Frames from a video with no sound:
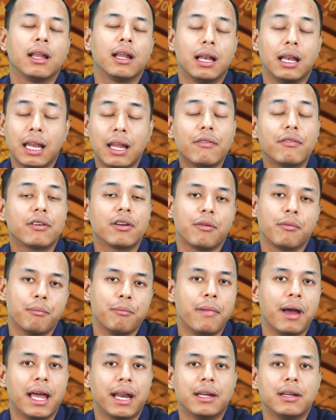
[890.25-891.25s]
left
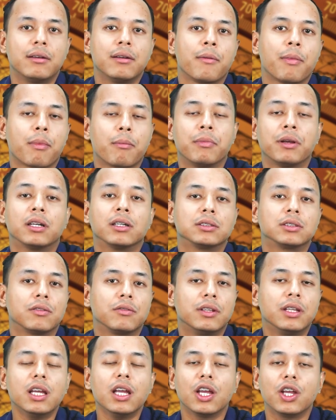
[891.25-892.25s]
barren because of
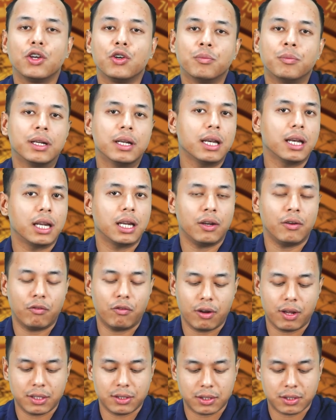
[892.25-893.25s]
the human
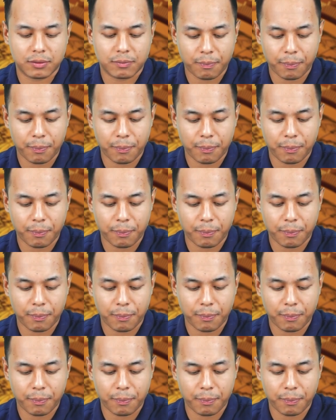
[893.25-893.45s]
influence.